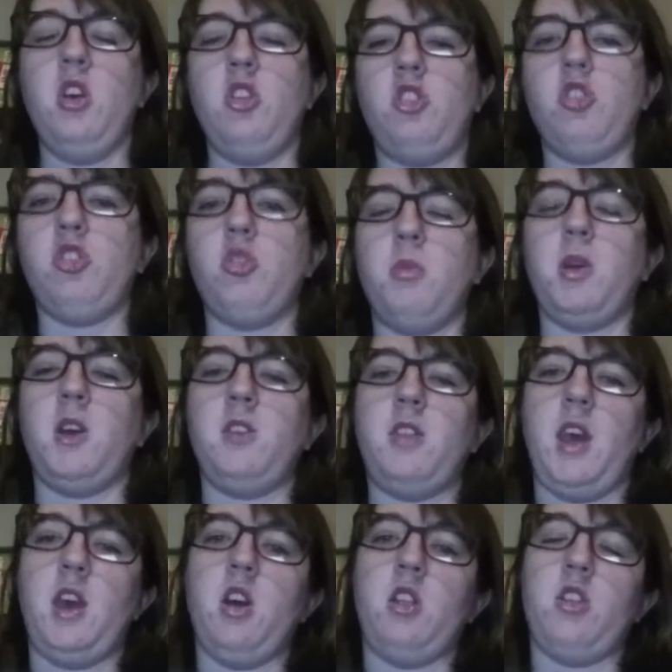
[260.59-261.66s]
children because
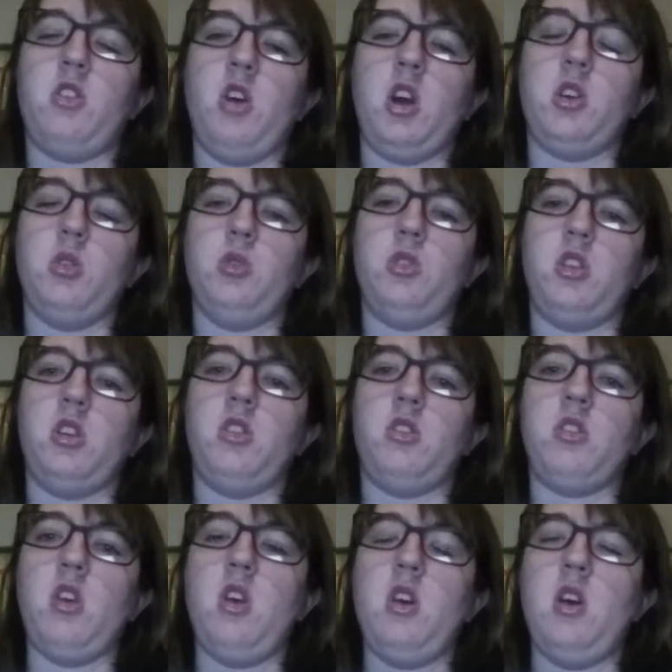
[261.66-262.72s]
they are the target audience.